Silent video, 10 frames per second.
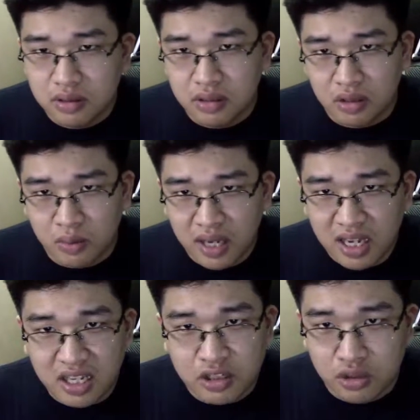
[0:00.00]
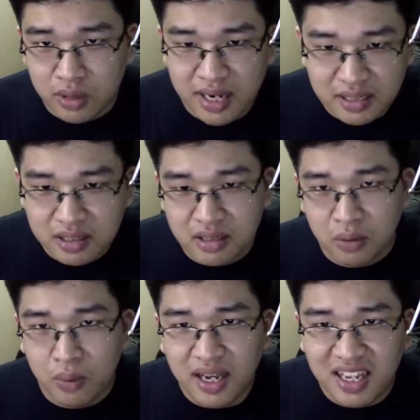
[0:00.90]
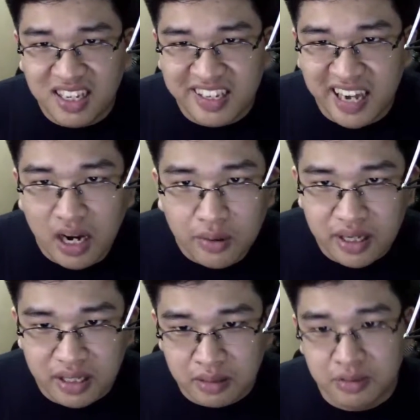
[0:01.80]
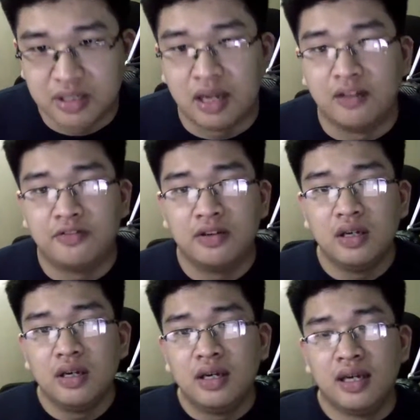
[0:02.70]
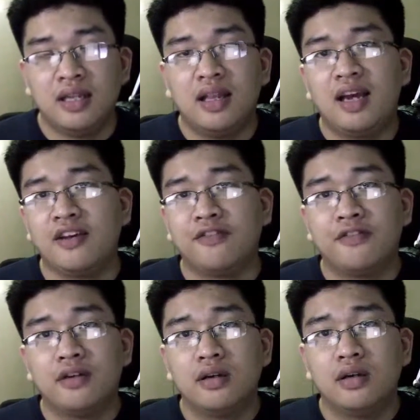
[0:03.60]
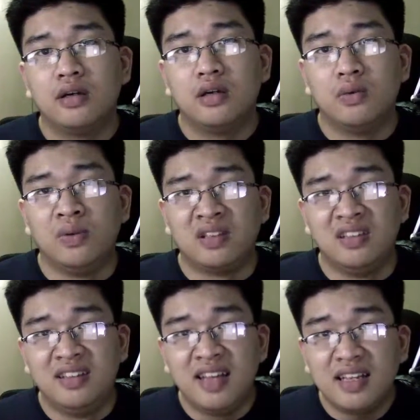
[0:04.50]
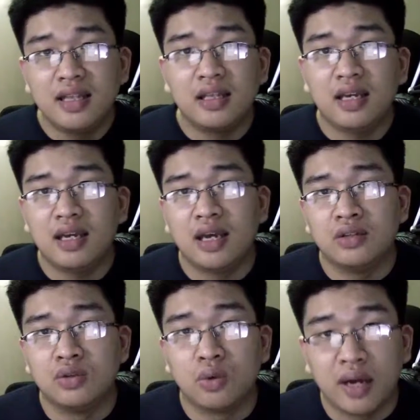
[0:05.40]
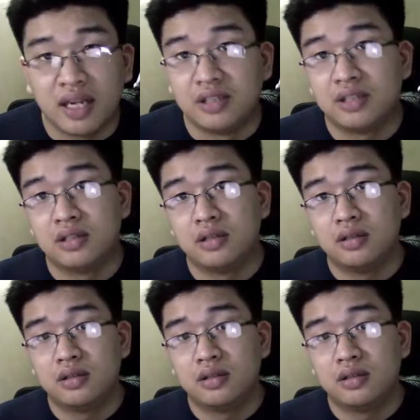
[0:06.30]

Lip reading: the way he dressed, the way he carried himself in life with dignity and grace.